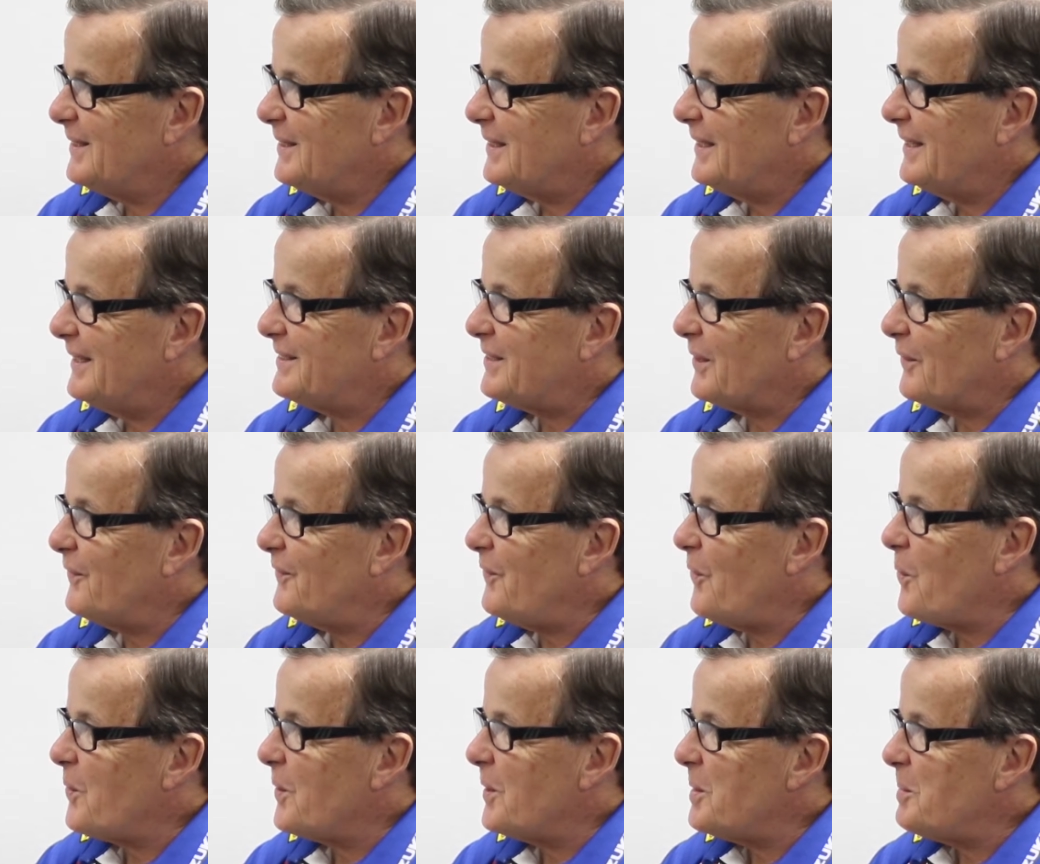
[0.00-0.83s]
it's a
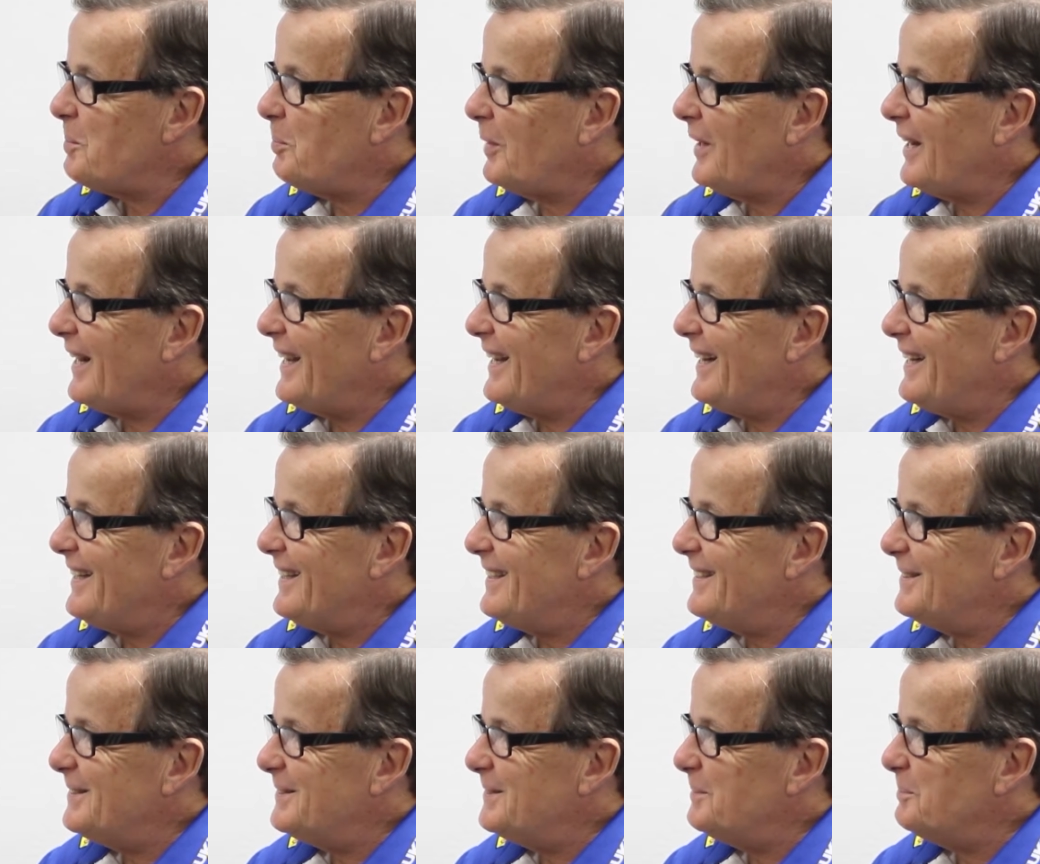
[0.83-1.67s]
foreign planet.
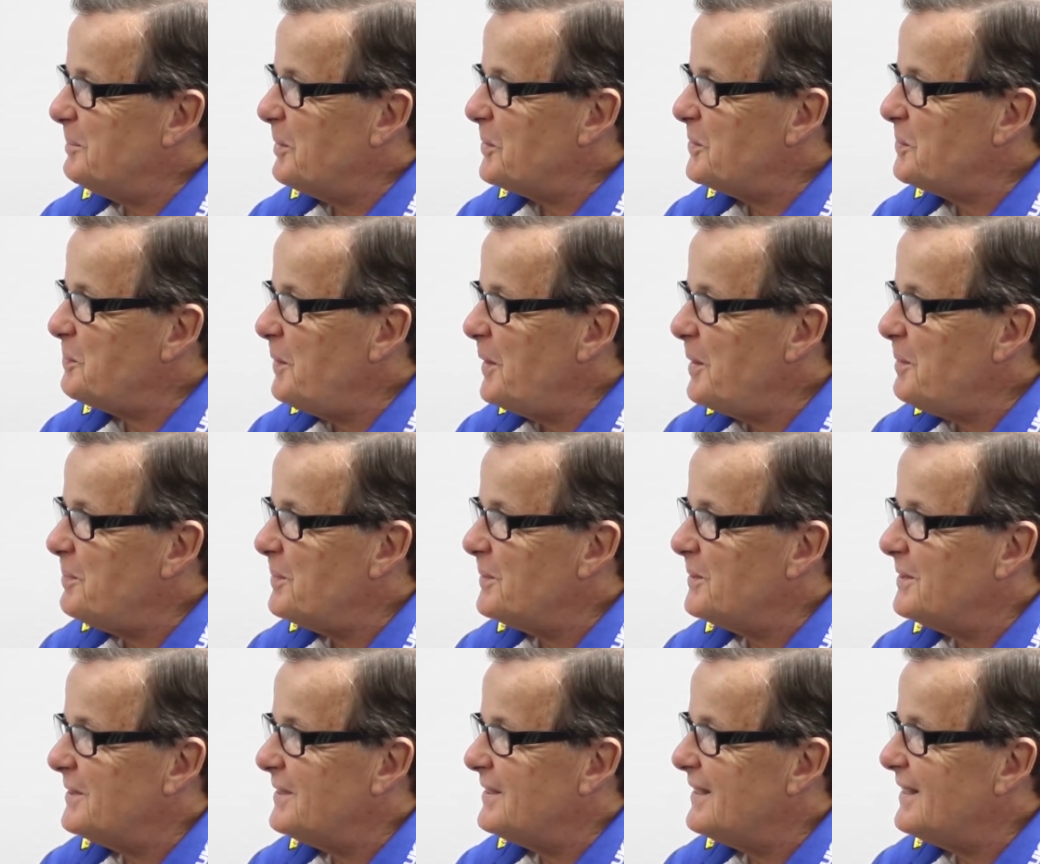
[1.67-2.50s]
Most
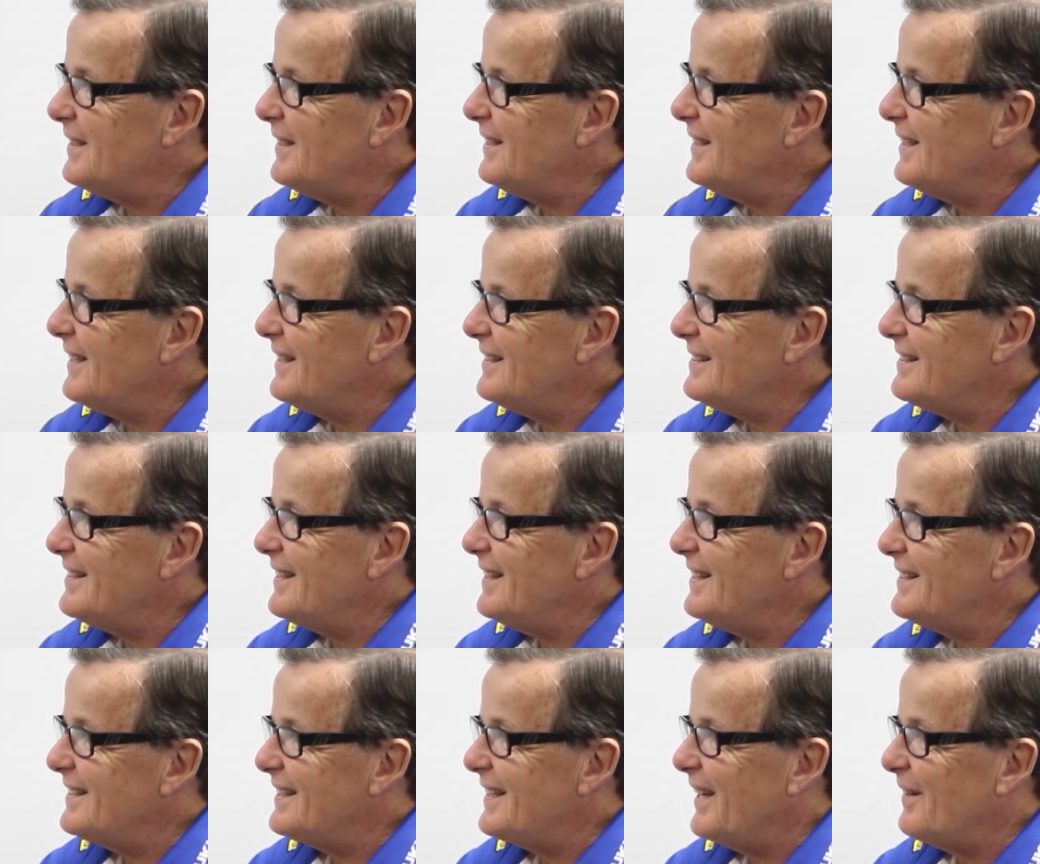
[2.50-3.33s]
people in the United
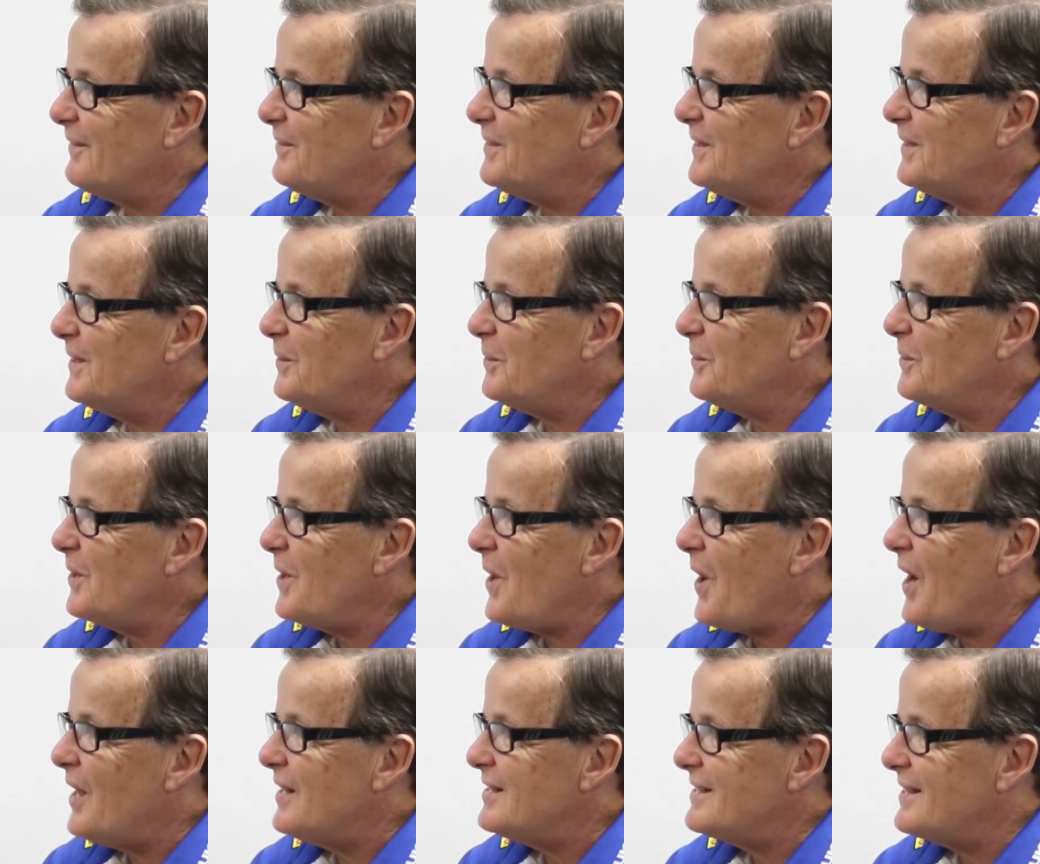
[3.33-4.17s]
States have no
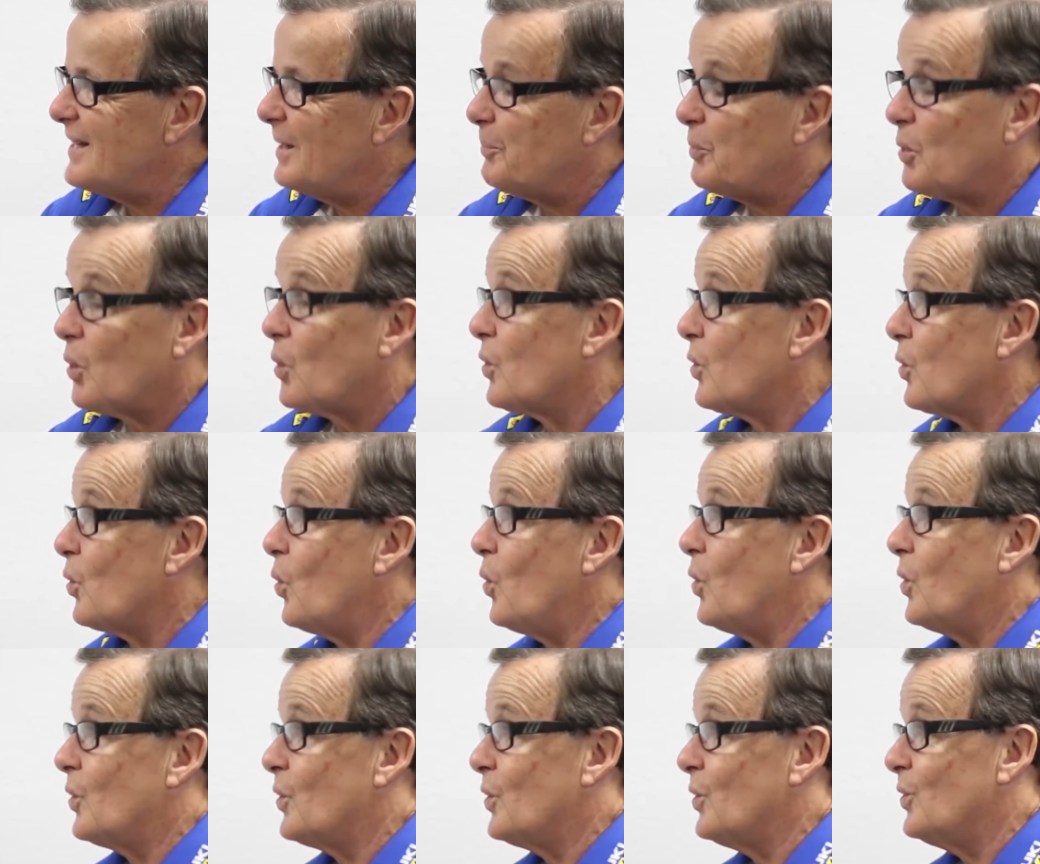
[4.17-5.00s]
concept, or the
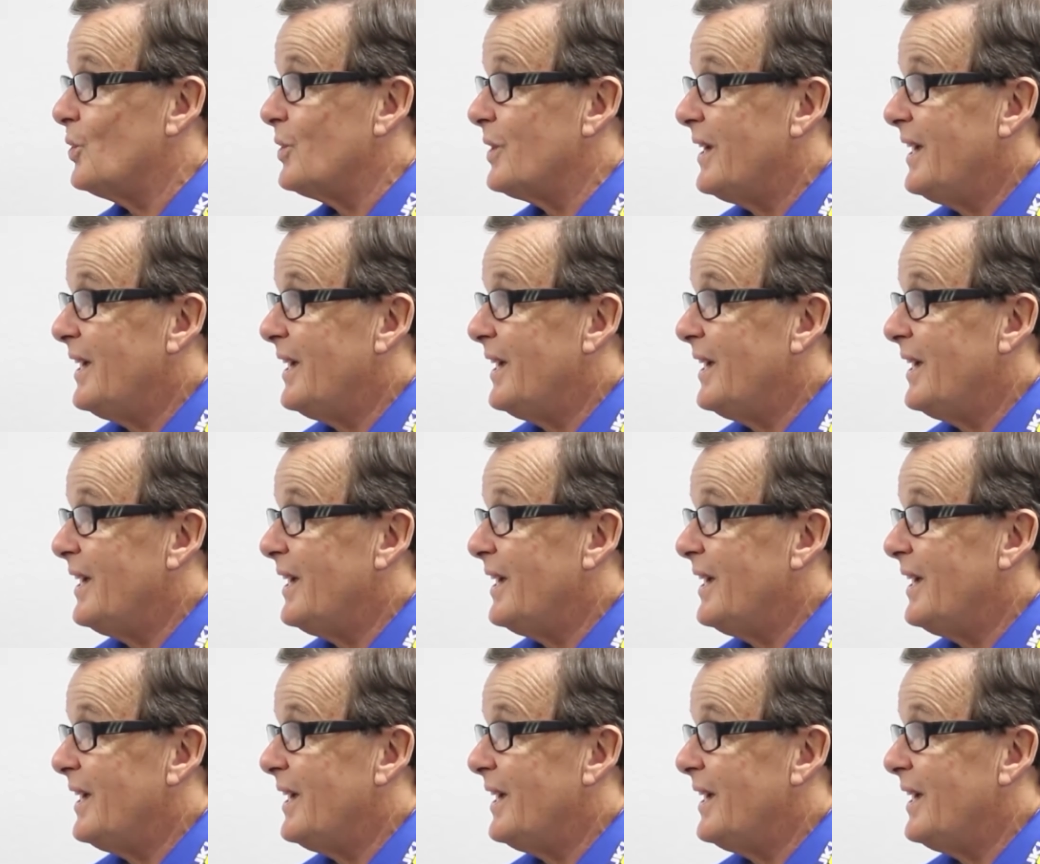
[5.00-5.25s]
world